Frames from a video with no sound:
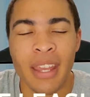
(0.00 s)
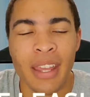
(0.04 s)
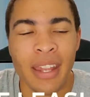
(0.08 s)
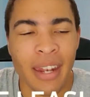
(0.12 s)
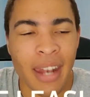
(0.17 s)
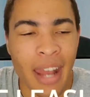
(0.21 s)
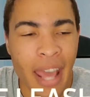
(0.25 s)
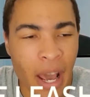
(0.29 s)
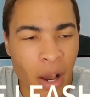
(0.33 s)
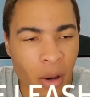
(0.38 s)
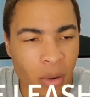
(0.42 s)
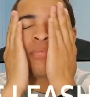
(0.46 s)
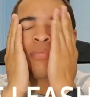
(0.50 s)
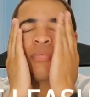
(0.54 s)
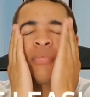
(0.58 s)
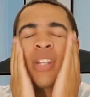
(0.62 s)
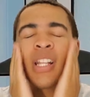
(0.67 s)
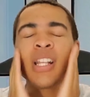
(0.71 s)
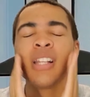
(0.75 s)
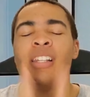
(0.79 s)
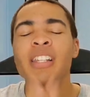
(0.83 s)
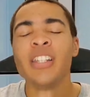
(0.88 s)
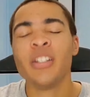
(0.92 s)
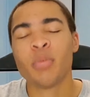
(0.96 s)
Now,
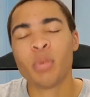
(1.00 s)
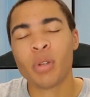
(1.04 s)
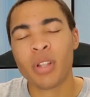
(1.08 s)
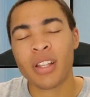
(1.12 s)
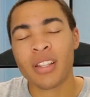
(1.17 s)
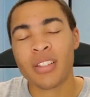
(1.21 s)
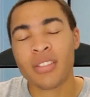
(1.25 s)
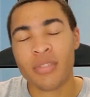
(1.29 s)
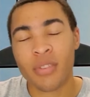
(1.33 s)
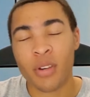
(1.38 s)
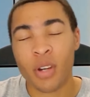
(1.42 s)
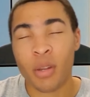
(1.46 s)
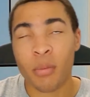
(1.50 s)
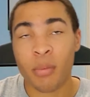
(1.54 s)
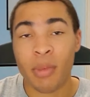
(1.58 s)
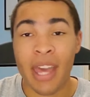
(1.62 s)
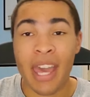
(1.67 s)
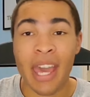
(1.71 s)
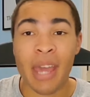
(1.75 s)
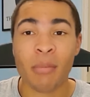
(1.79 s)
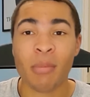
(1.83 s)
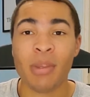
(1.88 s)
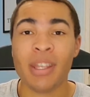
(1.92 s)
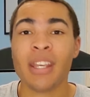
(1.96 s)
leash pulling is very
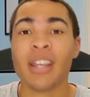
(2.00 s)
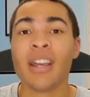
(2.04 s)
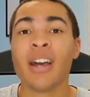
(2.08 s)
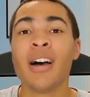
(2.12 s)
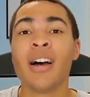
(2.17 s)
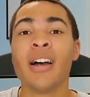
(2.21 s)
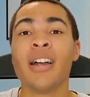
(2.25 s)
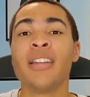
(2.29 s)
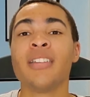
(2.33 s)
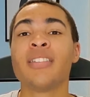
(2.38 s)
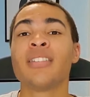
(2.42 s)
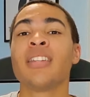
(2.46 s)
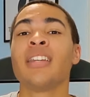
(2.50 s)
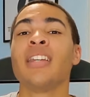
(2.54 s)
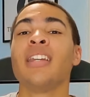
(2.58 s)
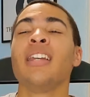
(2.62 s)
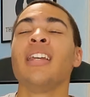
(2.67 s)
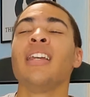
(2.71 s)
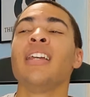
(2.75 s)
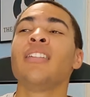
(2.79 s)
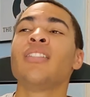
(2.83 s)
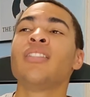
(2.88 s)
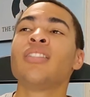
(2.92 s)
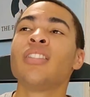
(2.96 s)
bad because
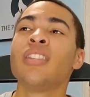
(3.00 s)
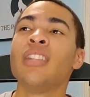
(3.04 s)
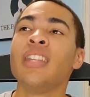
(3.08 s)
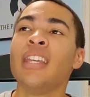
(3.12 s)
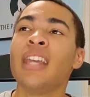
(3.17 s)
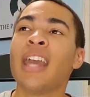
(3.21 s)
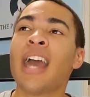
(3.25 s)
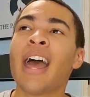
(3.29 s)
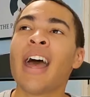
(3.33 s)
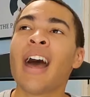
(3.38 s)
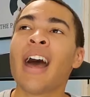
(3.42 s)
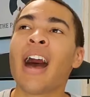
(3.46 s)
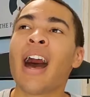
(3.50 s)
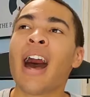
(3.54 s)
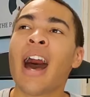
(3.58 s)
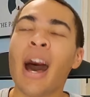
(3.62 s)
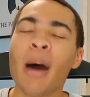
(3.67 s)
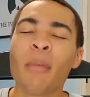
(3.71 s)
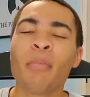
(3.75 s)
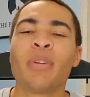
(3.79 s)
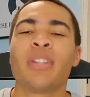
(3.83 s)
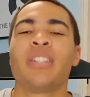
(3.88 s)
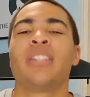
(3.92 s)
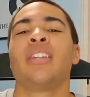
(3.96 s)
it's the
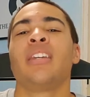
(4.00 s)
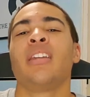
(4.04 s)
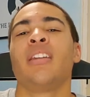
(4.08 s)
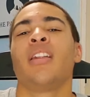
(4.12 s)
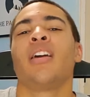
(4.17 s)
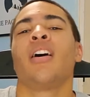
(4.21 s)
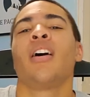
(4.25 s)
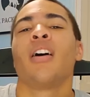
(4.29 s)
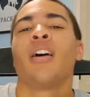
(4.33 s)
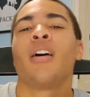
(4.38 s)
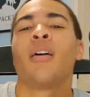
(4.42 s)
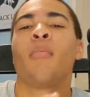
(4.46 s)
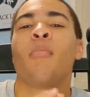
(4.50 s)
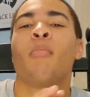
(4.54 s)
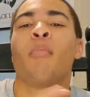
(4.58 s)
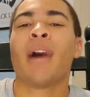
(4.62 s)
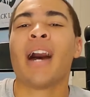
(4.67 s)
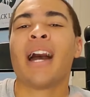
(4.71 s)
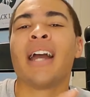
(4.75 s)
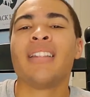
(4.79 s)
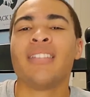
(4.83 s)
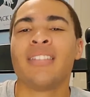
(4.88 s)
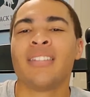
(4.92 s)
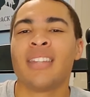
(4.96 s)
opposite
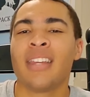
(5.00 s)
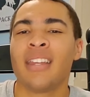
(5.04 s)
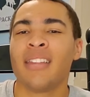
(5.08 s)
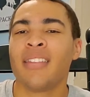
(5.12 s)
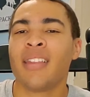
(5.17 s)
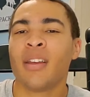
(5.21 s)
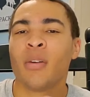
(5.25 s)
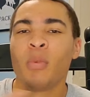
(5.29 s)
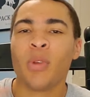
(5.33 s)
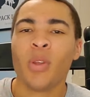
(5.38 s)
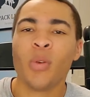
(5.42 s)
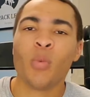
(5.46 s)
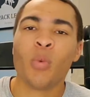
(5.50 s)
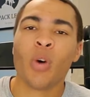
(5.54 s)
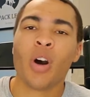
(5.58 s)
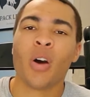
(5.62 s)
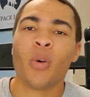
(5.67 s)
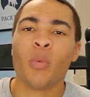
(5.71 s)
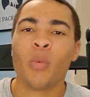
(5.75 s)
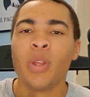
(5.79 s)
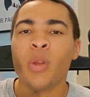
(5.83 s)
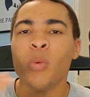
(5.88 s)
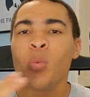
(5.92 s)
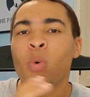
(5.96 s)
mindset that we
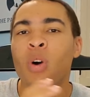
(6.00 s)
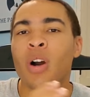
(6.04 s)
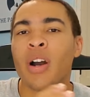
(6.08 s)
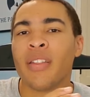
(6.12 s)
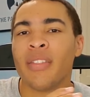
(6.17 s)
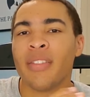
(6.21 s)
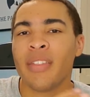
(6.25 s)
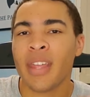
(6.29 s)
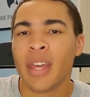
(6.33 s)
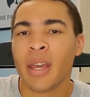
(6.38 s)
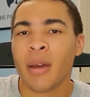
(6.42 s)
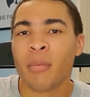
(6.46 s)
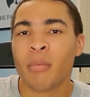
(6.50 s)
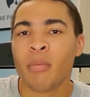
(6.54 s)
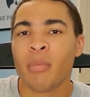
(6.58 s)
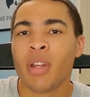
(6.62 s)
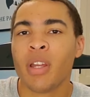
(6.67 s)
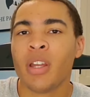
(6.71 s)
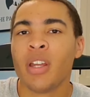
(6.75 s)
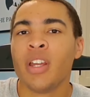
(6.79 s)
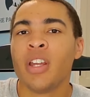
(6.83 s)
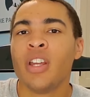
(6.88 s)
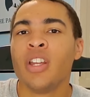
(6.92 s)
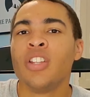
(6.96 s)
want. We want them
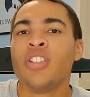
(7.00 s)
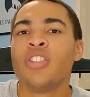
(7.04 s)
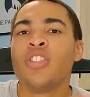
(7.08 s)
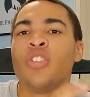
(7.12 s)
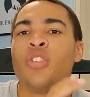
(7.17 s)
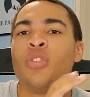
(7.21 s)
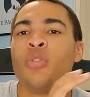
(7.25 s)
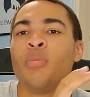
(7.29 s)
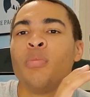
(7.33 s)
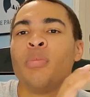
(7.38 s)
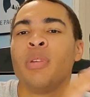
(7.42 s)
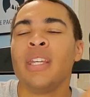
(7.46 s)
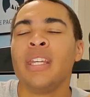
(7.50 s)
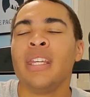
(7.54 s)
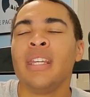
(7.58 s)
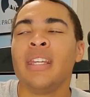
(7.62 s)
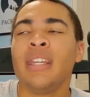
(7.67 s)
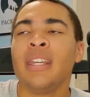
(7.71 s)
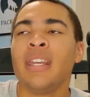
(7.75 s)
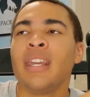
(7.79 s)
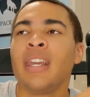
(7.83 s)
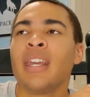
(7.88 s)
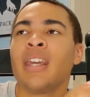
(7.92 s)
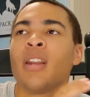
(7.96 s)
to
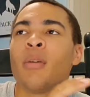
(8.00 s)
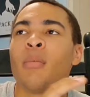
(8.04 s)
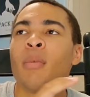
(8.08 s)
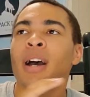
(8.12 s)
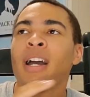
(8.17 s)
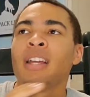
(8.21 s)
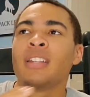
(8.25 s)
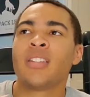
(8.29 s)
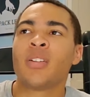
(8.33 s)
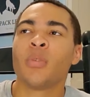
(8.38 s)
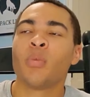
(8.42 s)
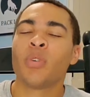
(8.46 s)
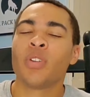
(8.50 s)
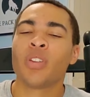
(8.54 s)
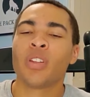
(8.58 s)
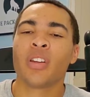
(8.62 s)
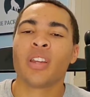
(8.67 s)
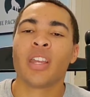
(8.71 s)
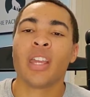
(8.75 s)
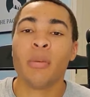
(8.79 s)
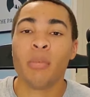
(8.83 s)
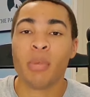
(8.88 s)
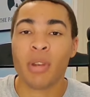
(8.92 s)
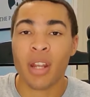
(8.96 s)
be in a mindset where they're
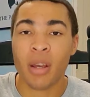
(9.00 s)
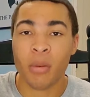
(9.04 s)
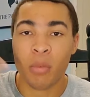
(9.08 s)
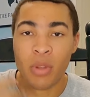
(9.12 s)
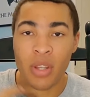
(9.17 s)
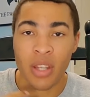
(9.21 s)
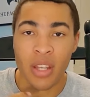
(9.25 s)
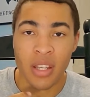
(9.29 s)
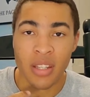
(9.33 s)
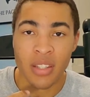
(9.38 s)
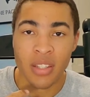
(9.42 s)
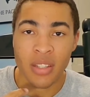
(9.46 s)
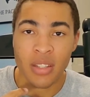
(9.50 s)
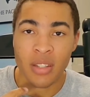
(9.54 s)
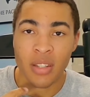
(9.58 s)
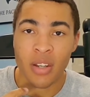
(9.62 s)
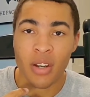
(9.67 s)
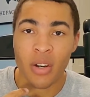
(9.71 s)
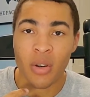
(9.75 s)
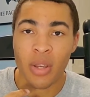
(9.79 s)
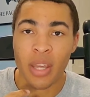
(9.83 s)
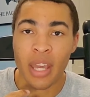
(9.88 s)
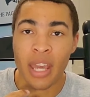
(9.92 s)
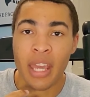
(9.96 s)
keeping up with us,
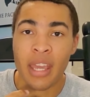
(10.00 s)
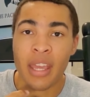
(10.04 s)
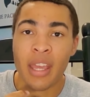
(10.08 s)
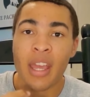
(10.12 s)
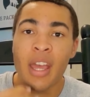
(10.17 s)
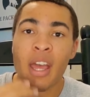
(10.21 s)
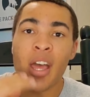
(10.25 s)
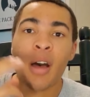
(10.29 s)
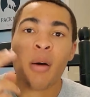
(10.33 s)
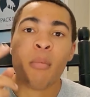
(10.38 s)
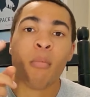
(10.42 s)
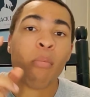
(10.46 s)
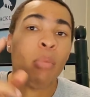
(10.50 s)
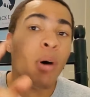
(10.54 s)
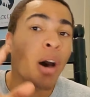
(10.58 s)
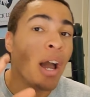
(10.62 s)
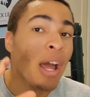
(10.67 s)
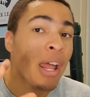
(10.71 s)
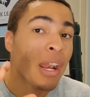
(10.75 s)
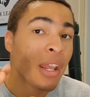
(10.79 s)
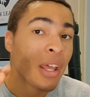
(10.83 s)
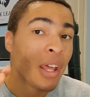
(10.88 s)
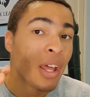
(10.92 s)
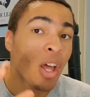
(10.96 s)
okay?
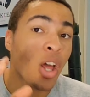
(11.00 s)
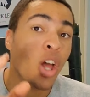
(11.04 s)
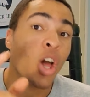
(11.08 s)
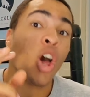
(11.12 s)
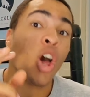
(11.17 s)
But